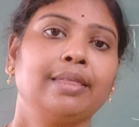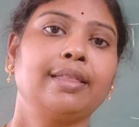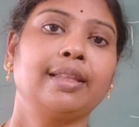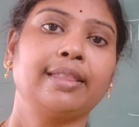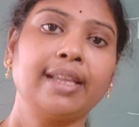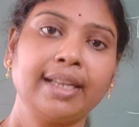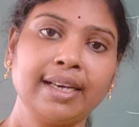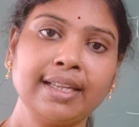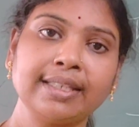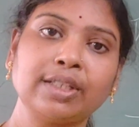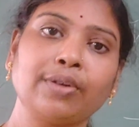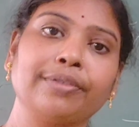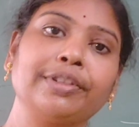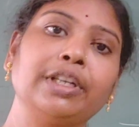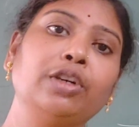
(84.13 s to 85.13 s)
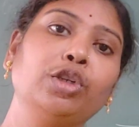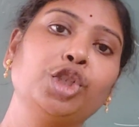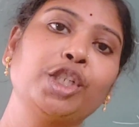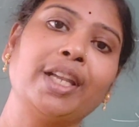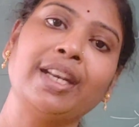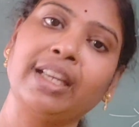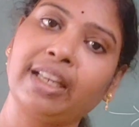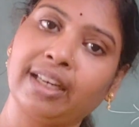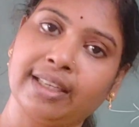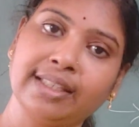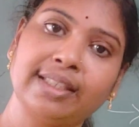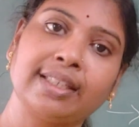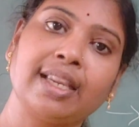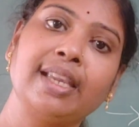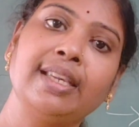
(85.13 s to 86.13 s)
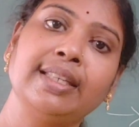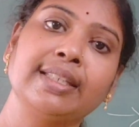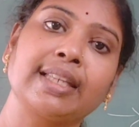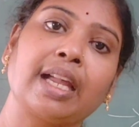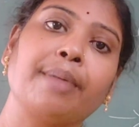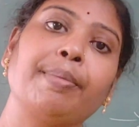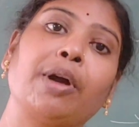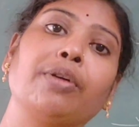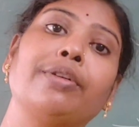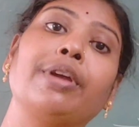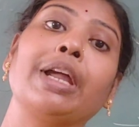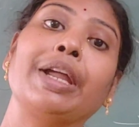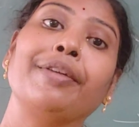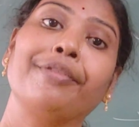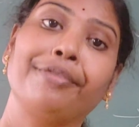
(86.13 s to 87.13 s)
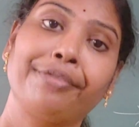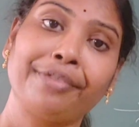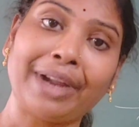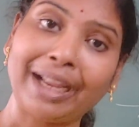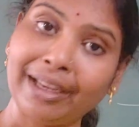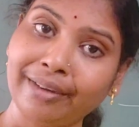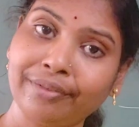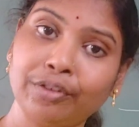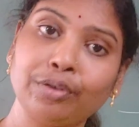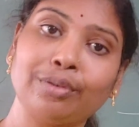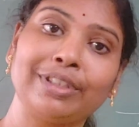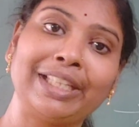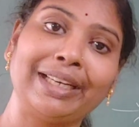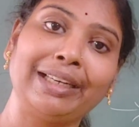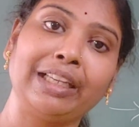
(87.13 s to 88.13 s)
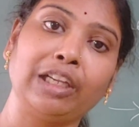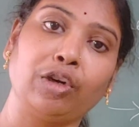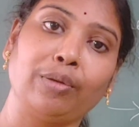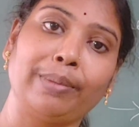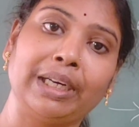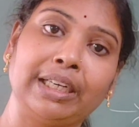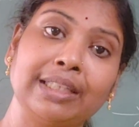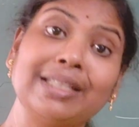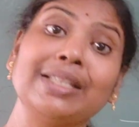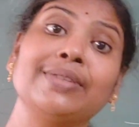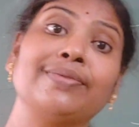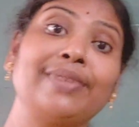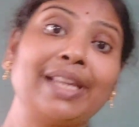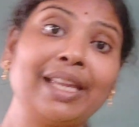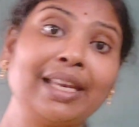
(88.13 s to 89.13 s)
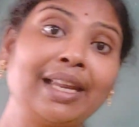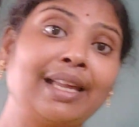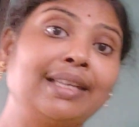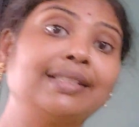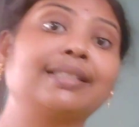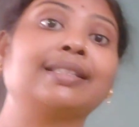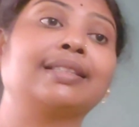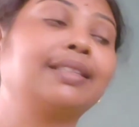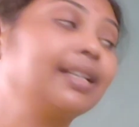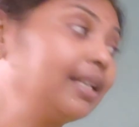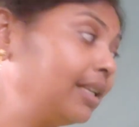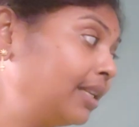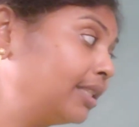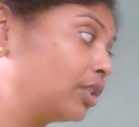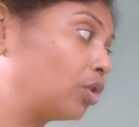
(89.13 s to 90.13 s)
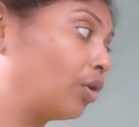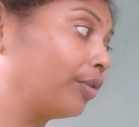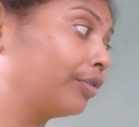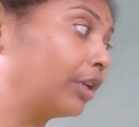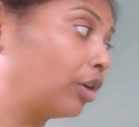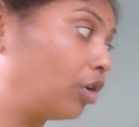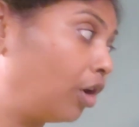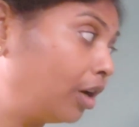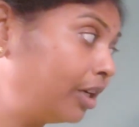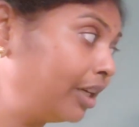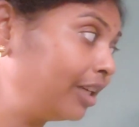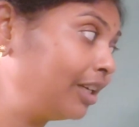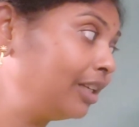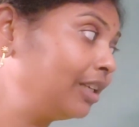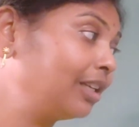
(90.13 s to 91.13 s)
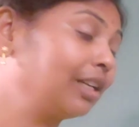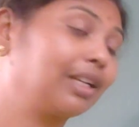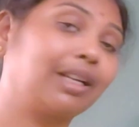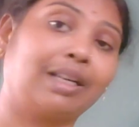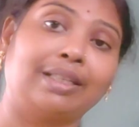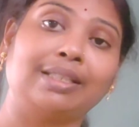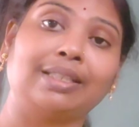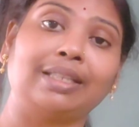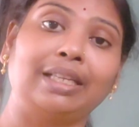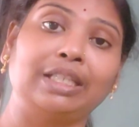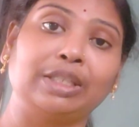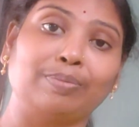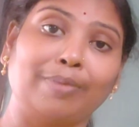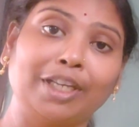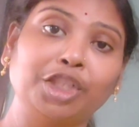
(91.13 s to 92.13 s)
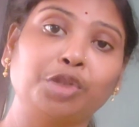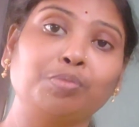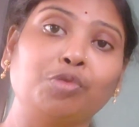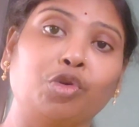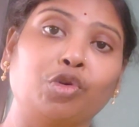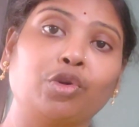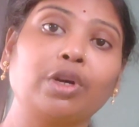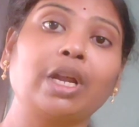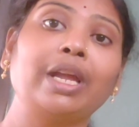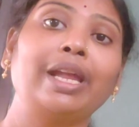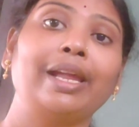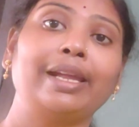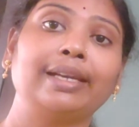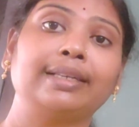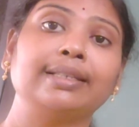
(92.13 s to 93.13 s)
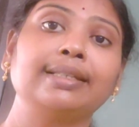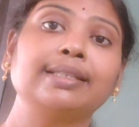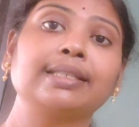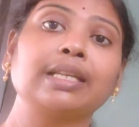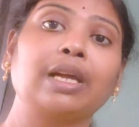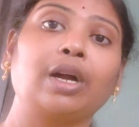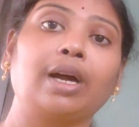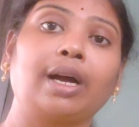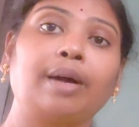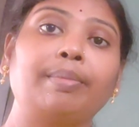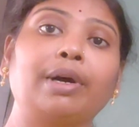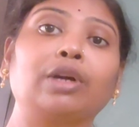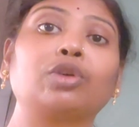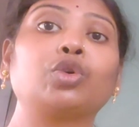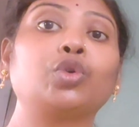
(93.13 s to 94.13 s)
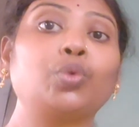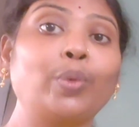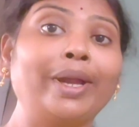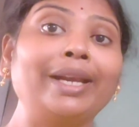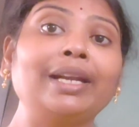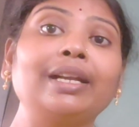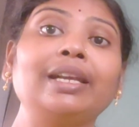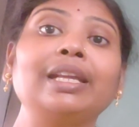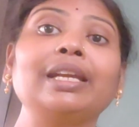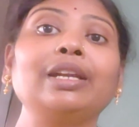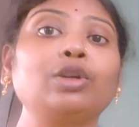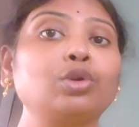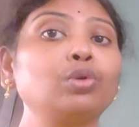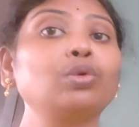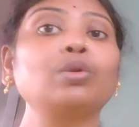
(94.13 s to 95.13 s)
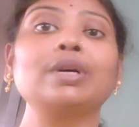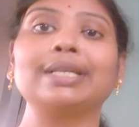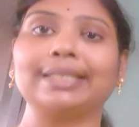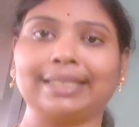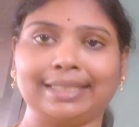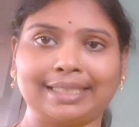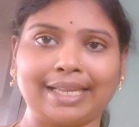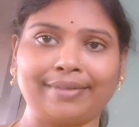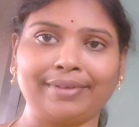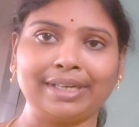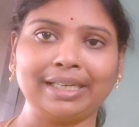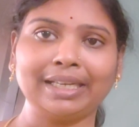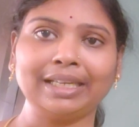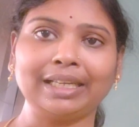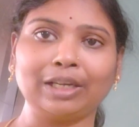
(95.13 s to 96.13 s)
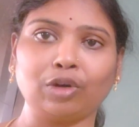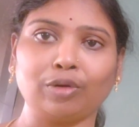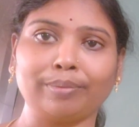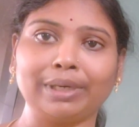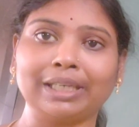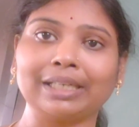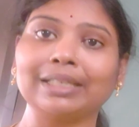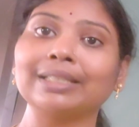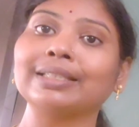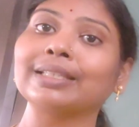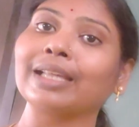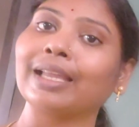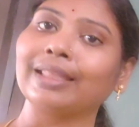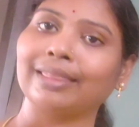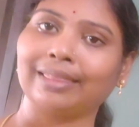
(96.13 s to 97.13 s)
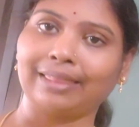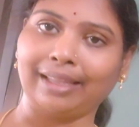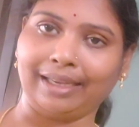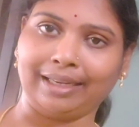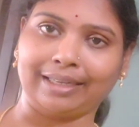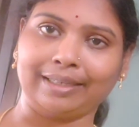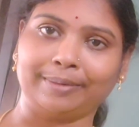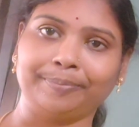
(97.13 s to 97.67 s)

The thickness of the oceanic crust is about 5 to 10 kilometers, whereas the thickness of the continental crust is much more. It is about 20 to 70 kilometers thick,